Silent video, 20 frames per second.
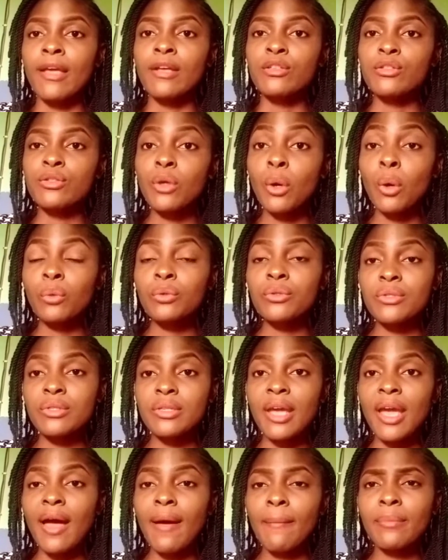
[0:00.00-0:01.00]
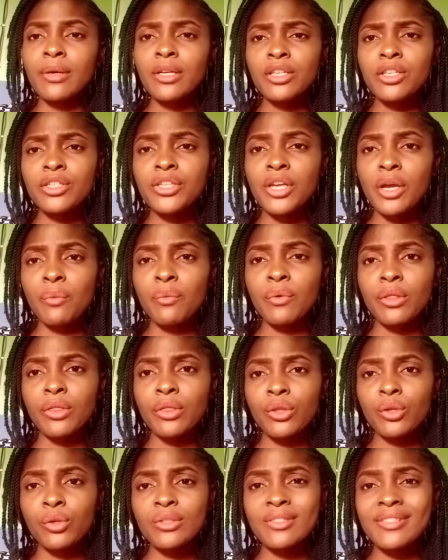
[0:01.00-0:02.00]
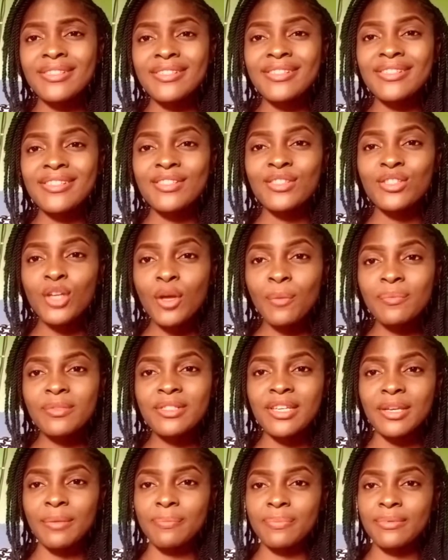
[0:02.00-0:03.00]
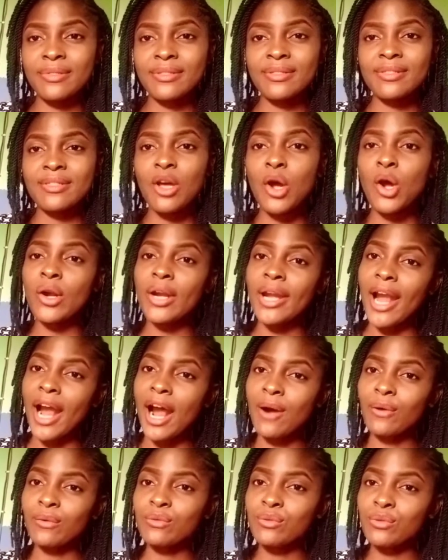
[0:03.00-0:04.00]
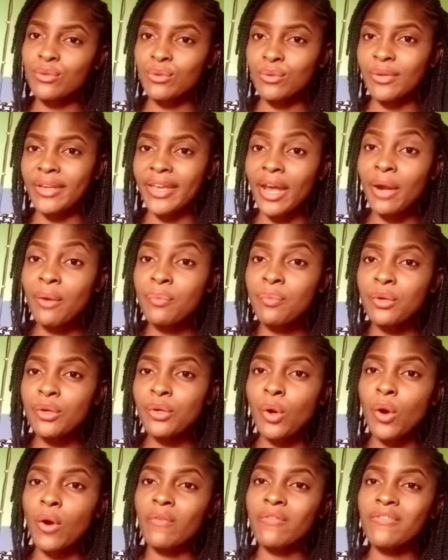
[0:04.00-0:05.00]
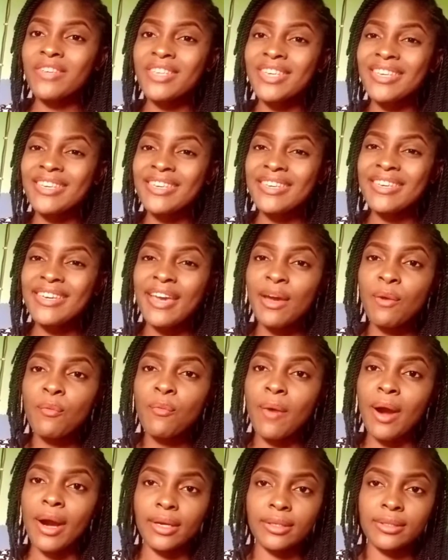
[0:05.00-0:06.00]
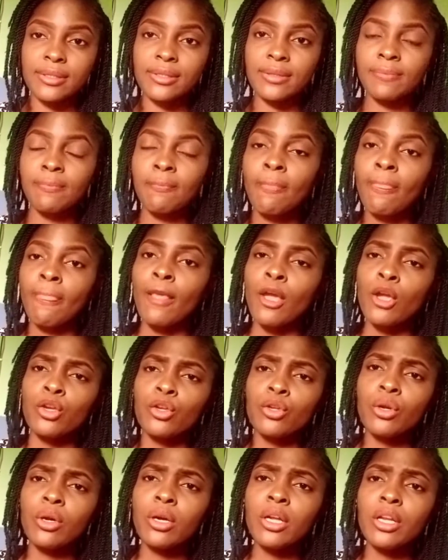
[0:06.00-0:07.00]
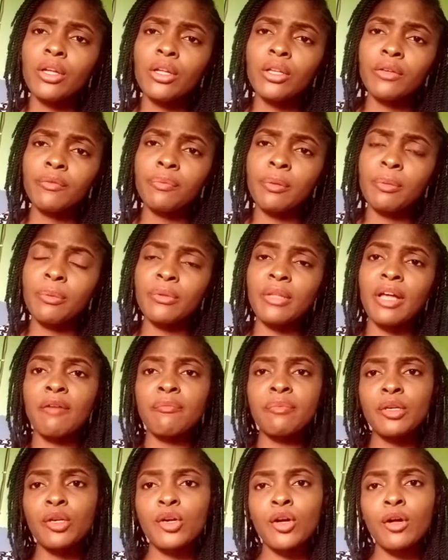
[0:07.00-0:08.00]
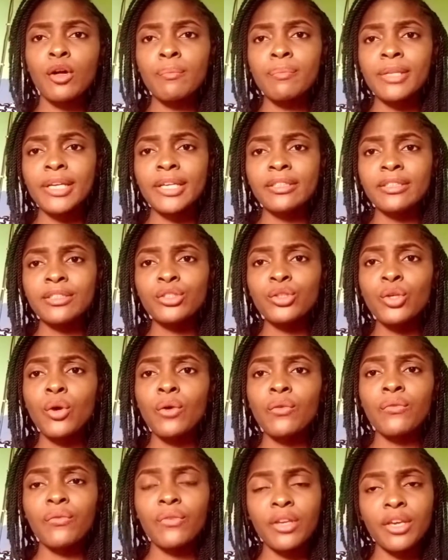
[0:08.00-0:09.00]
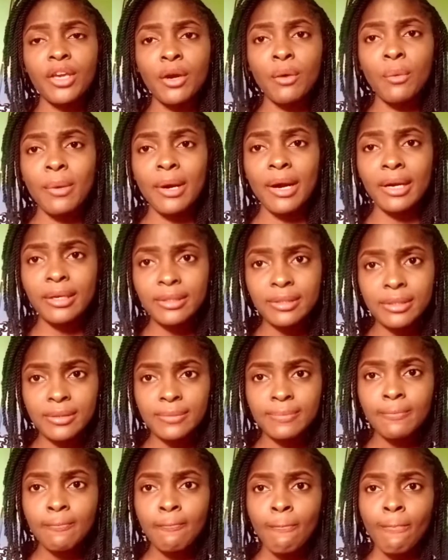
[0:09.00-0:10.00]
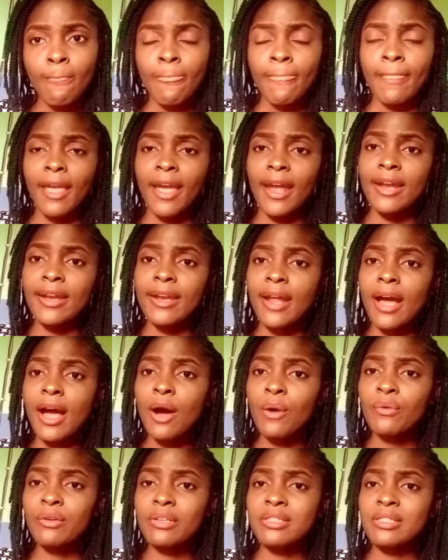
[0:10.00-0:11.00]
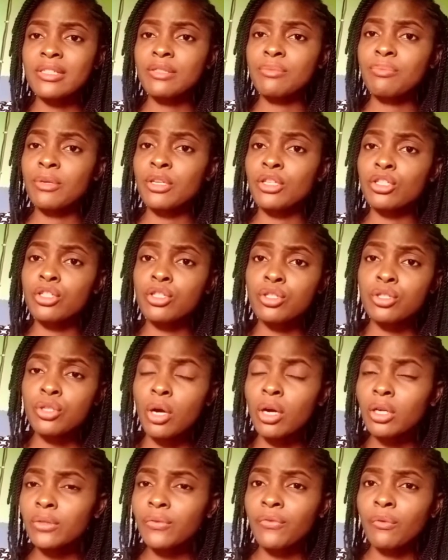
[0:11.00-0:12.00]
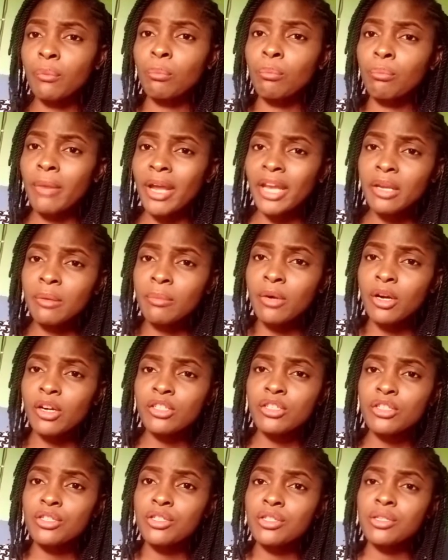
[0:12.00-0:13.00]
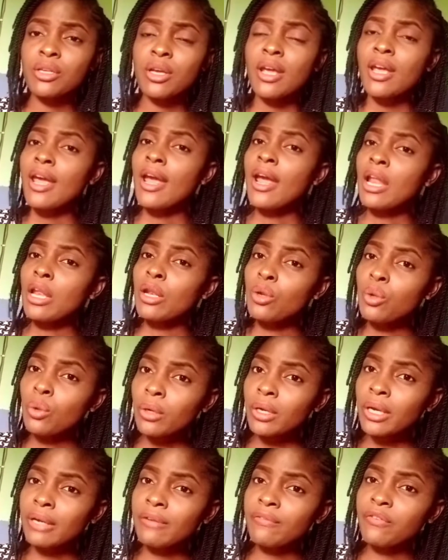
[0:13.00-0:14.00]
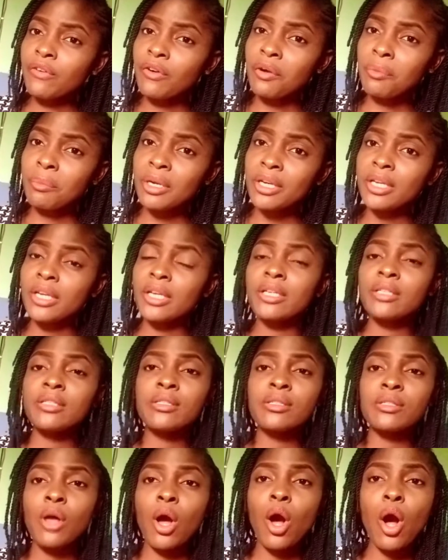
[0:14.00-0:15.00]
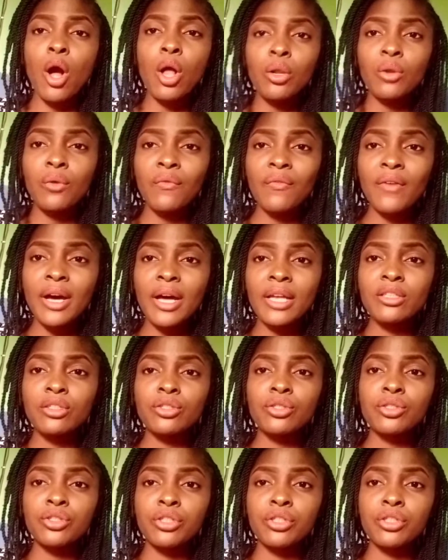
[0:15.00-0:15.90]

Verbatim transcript: So today I'm gonna share with you this top tips on how to get rid of earwax. You know, a lot of people have been complaining of earwax and how it has been stocked for many months, looking for remedies all over the